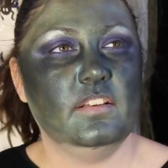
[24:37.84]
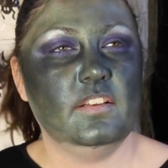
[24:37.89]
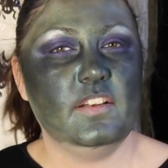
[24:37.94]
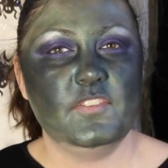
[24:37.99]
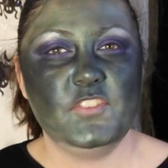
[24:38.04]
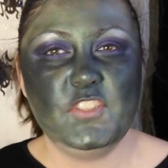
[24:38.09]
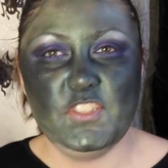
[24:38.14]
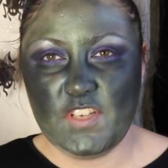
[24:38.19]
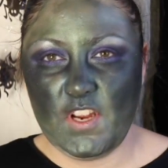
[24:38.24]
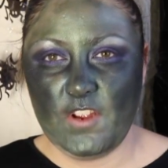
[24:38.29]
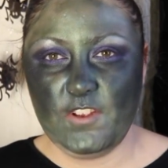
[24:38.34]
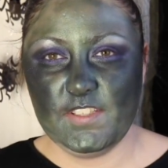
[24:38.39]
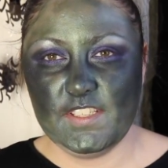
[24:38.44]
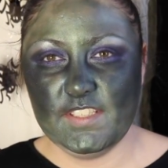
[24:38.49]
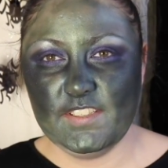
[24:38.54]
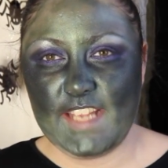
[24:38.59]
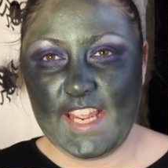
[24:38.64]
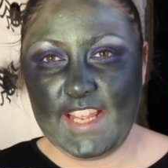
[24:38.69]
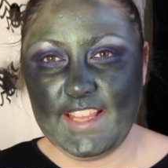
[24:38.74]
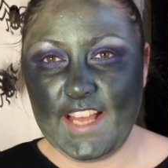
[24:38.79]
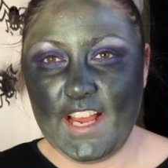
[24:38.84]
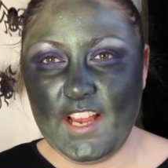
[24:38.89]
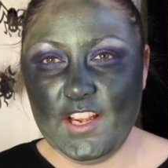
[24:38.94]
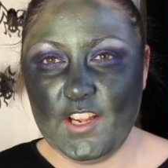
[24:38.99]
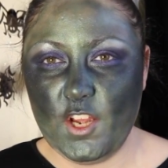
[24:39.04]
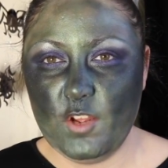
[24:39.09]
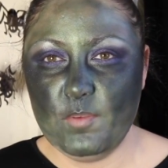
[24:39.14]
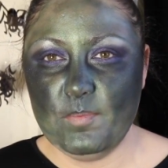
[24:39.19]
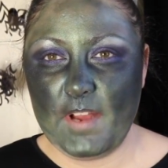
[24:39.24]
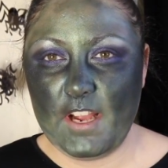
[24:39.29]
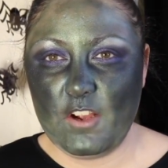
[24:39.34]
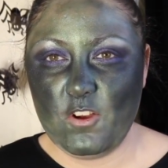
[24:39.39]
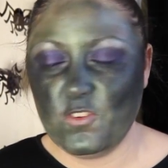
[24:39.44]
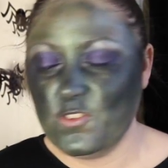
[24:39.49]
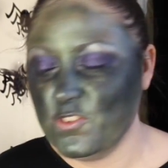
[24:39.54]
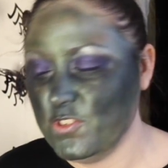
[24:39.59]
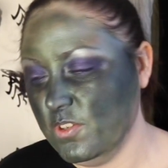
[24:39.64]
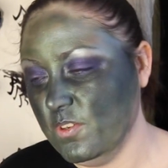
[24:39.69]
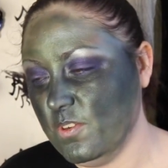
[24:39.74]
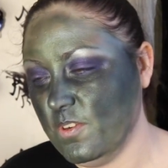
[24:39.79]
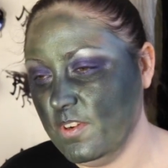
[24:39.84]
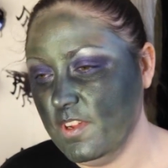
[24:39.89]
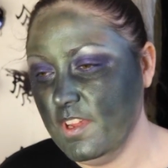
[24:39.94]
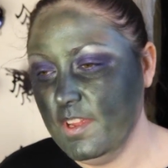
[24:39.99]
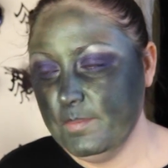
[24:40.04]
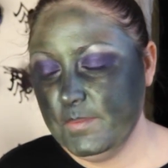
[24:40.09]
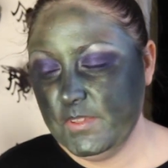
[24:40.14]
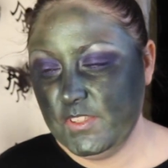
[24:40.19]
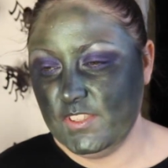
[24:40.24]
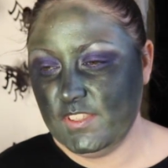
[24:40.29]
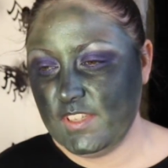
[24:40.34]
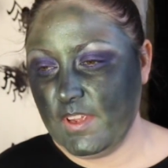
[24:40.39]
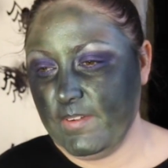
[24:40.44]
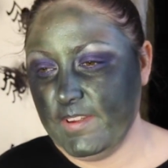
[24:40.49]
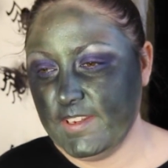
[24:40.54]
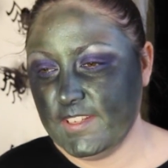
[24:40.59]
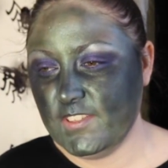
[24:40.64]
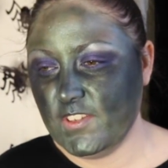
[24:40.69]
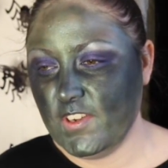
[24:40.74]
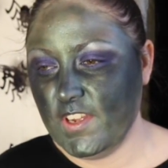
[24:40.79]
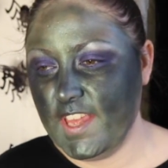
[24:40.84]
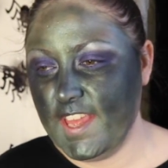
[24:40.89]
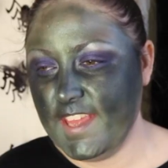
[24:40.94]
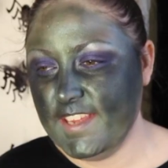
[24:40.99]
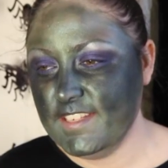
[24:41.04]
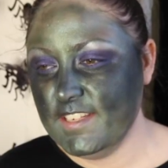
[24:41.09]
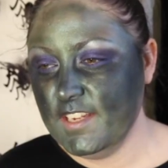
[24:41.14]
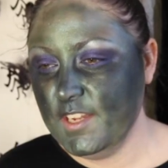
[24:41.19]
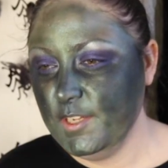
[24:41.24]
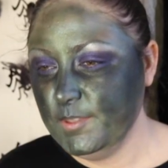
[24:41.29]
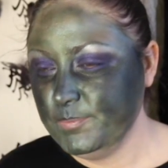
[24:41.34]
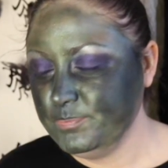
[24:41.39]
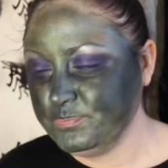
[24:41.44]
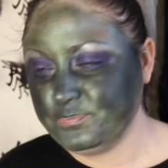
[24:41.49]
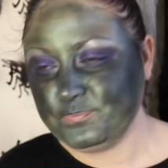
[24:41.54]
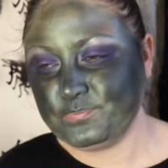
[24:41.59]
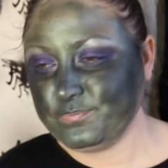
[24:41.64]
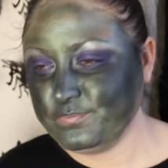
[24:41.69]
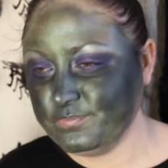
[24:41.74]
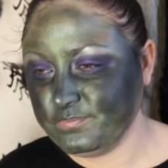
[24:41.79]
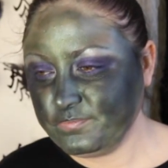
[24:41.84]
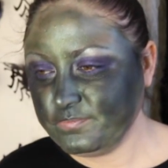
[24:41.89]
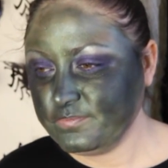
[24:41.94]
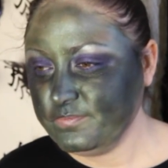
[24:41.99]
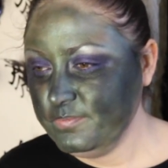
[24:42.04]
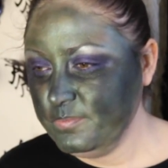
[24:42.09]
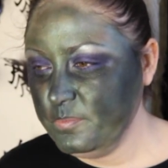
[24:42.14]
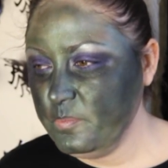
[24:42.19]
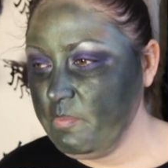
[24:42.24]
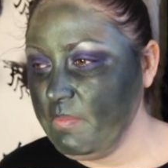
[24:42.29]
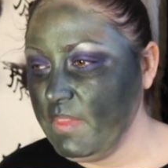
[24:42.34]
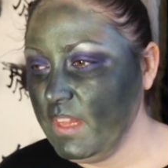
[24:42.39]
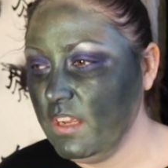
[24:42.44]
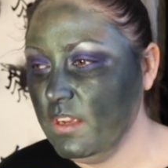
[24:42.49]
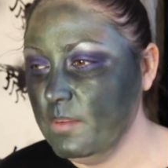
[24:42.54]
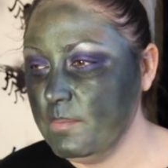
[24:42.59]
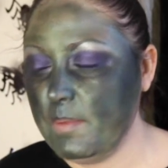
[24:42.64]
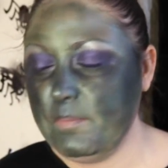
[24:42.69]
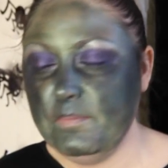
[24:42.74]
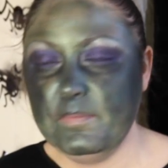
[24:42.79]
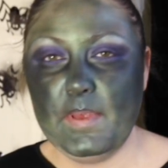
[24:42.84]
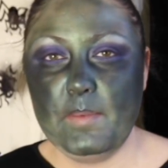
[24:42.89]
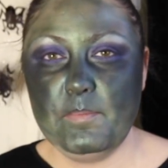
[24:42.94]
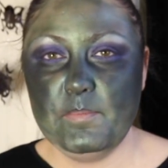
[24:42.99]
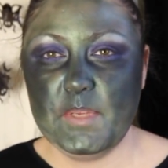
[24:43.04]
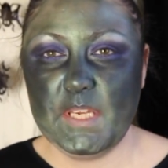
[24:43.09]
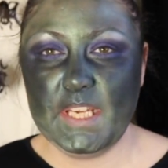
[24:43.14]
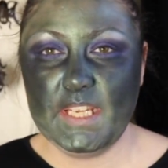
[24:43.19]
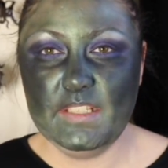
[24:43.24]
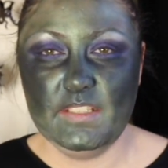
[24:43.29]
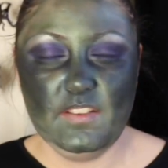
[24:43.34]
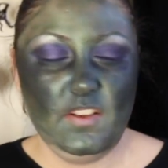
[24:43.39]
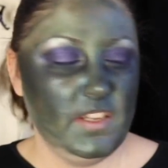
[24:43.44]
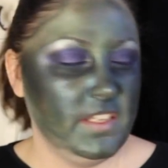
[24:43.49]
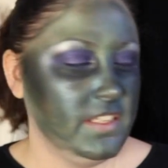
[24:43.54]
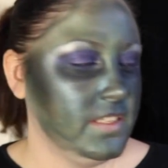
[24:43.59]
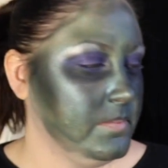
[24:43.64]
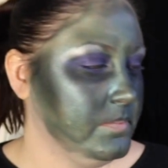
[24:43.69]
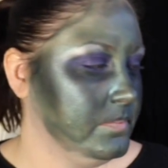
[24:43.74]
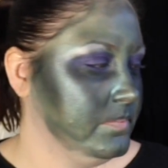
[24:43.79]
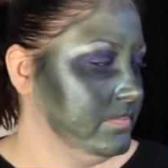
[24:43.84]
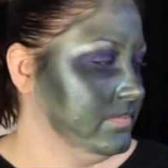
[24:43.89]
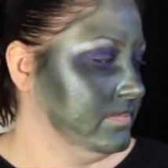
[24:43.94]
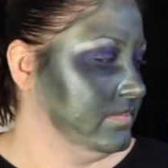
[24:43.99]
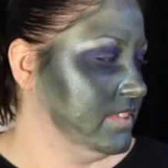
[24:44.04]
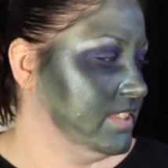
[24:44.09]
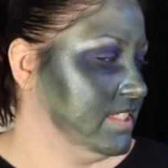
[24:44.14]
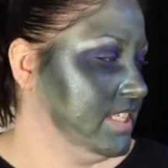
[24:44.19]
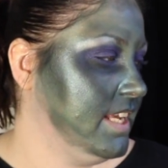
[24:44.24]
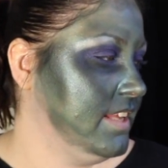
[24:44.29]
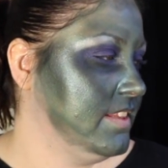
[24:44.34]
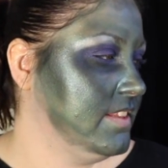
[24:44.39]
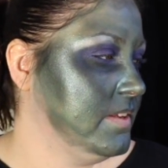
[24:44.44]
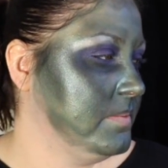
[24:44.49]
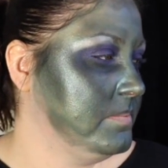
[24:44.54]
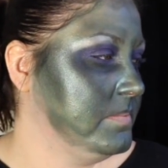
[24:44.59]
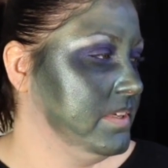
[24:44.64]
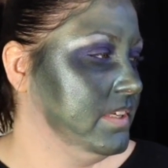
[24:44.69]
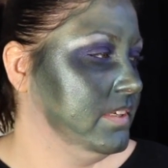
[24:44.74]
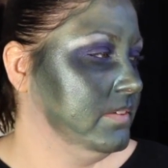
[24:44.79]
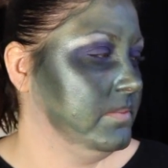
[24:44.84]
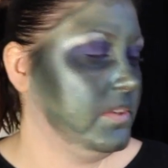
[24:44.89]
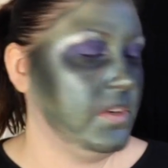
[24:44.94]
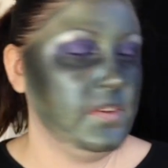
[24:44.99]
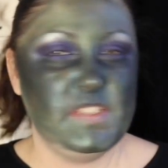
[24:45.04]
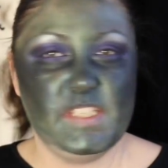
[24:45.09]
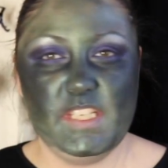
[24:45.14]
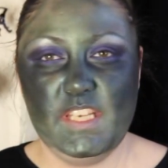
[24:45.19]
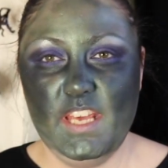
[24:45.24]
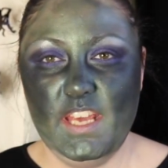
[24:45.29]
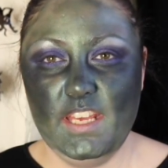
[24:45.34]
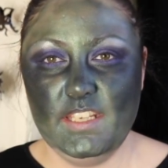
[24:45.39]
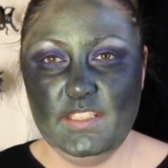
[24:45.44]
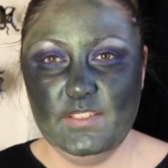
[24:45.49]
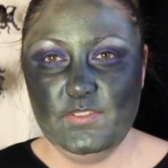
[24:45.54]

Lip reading: I just noticed that Take That going back on tour. So excited. I remember like seeing them when I was a kid.